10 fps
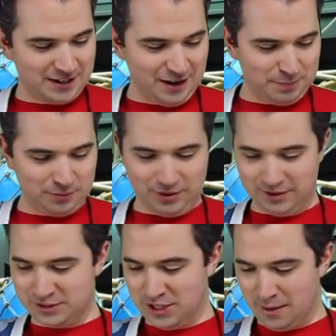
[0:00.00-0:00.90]
cup right
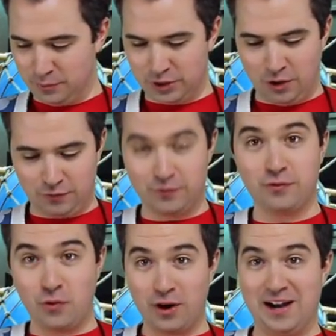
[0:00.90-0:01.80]
on top and we're gonna go for
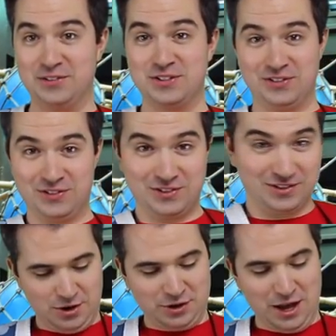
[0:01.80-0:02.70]
four ounces.
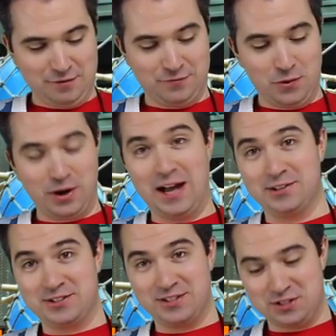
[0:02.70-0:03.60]
Okay, four
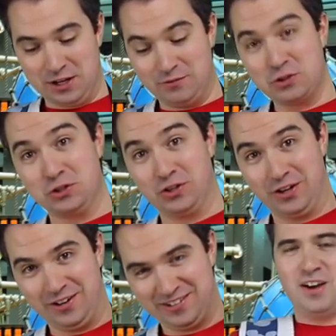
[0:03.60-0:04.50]
ounces of
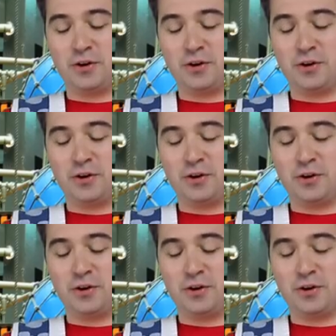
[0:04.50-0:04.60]
sugar.